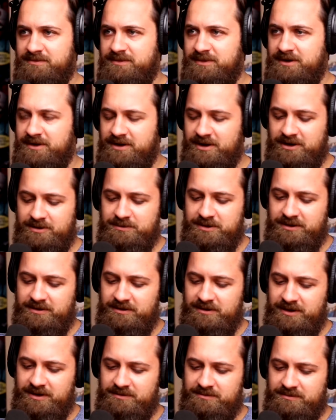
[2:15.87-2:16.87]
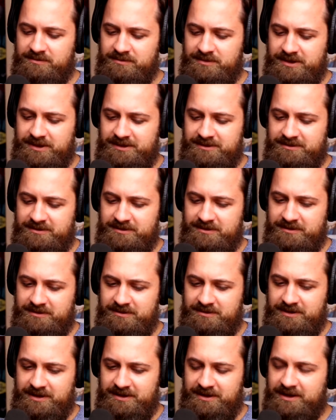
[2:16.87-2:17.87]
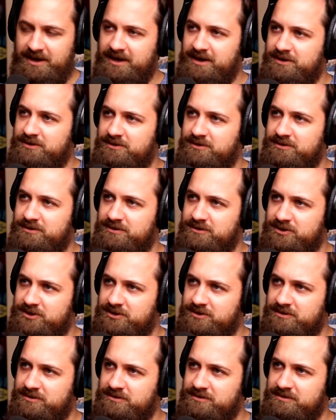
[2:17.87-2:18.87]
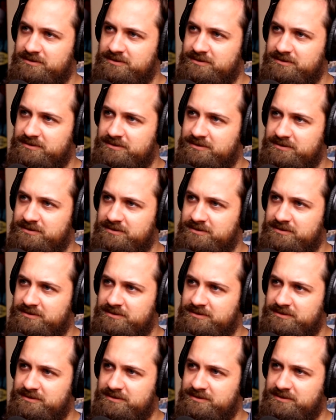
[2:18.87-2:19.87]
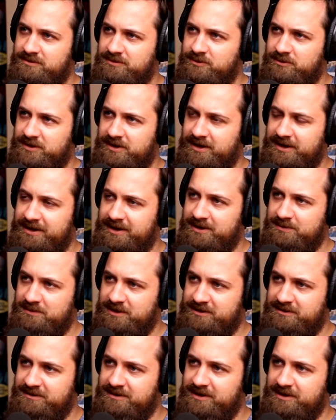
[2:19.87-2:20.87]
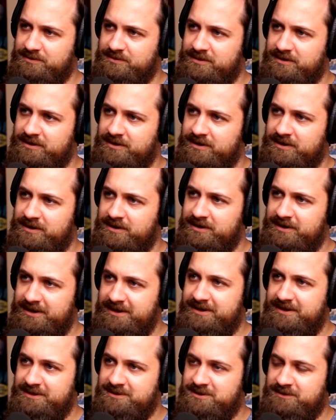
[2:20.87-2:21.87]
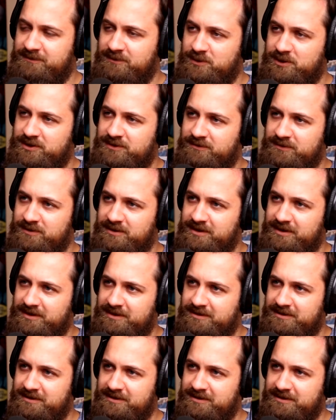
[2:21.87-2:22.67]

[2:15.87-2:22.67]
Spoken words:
Yeah, but he's that gay dude in the show? Or did I get it mixed up? He does the voice for that, I